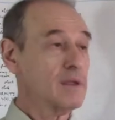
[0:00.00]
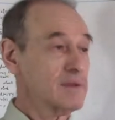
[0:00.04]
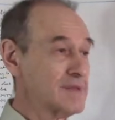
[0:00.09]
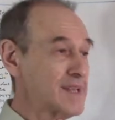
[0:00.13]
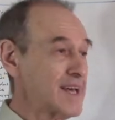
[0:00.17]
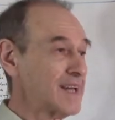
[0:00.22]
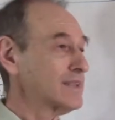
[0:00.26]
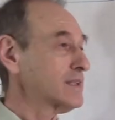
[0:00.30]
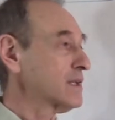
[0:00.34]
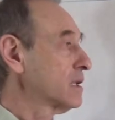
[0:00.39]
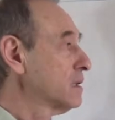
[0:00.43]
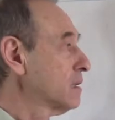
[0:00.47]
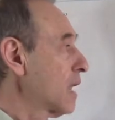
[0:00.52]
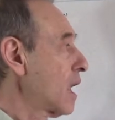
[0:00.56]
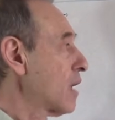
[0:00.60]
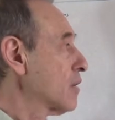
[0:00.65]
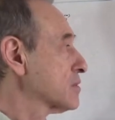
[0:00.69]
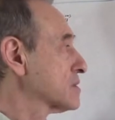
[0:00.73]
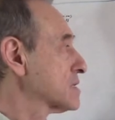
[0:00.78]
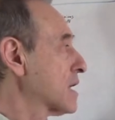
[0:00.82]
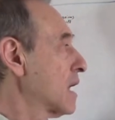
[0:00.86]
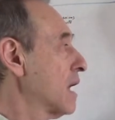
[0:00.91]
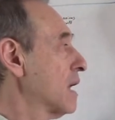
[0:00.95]
that
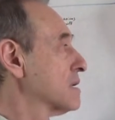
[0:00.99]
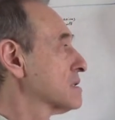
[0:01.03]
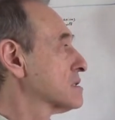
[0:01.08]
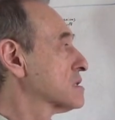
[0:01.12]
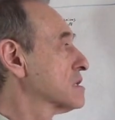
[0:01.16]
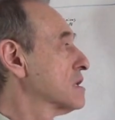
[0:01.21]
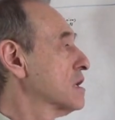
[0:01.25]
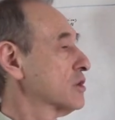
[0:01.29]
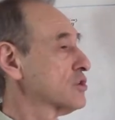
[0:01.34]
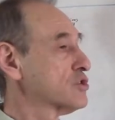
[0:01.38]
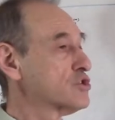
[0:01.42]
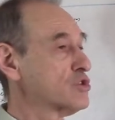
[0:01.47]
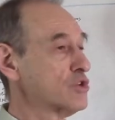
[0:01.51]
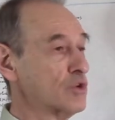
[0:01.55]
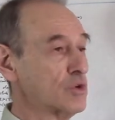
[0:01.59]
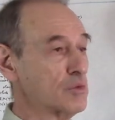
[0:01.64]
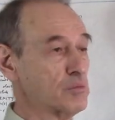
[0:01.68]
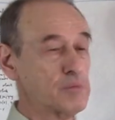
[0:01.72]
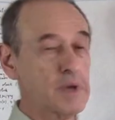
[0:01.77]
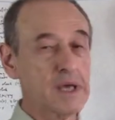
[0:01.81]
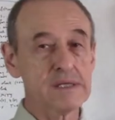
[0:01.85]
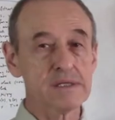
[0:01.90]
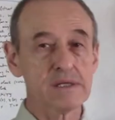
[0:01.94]
allows us
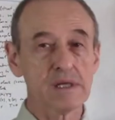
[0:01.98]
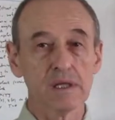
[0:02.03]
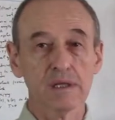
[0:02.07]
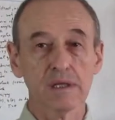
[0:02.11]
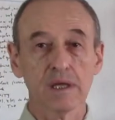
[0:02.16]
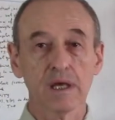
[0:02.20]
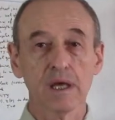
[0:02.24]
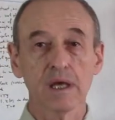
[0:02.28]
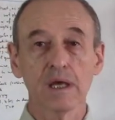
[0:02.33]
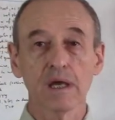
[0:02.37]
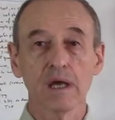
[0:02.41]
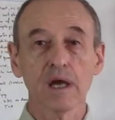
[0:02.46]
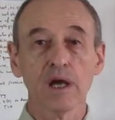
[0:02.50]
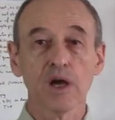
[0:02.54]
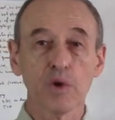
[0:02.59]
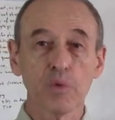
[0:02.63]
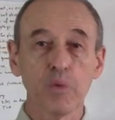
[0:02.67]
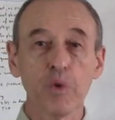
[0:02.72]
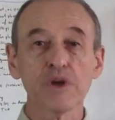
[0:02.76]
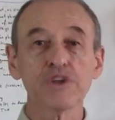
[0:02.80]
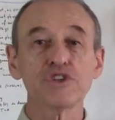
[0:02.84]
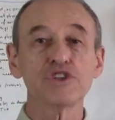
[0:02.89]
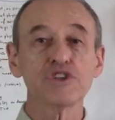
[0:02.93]
to basically
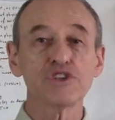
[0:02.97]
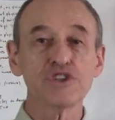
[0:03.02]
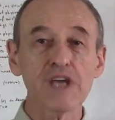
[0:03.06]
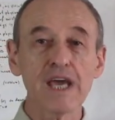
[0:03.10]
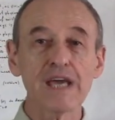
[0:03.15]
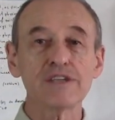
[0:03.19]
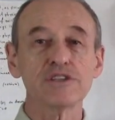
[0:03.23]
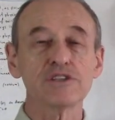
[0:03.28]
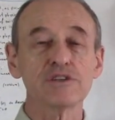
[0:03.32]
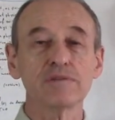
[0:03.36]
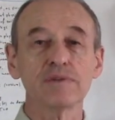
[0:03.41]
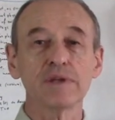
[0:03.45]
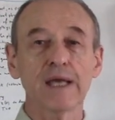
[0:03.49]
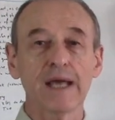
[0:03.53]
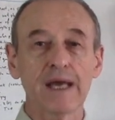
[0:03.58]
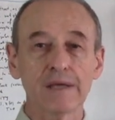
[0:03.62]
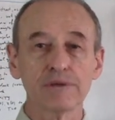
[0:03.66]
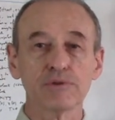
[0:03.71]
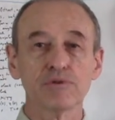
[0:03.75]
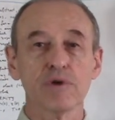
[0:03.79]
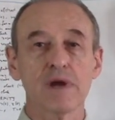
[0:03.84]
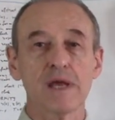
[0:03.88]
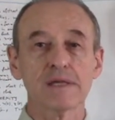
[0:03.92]
quantitatively
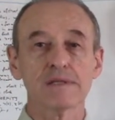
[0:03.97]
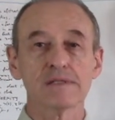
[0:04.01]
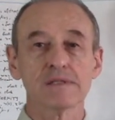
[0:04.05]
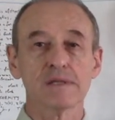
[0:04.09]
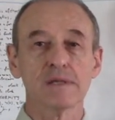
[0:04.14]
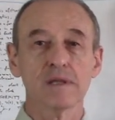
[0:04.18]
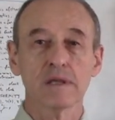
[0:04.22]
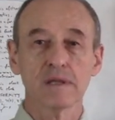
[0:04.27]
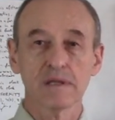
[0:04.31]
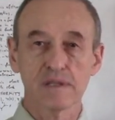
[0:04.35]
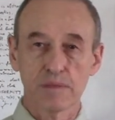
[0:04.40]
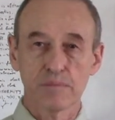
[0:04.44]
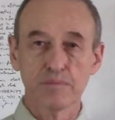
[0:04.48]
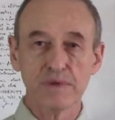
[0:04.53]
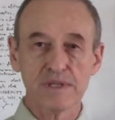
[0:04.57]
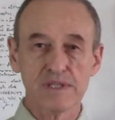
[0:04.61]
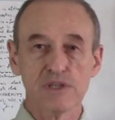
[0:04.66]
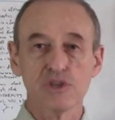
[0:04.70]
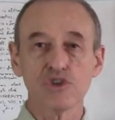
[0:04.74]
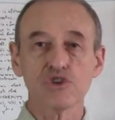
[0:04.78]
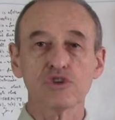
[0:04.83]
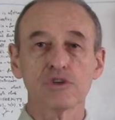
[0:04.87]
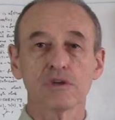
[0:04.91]
address the
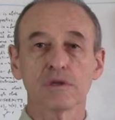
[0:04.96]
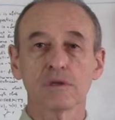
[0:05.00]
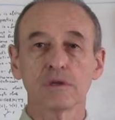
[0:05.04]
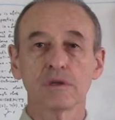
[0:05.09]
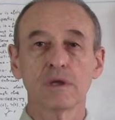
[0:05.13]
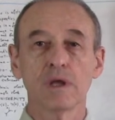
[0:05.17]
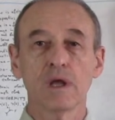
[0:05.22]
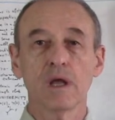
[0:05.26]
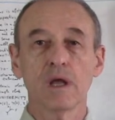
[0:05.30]
position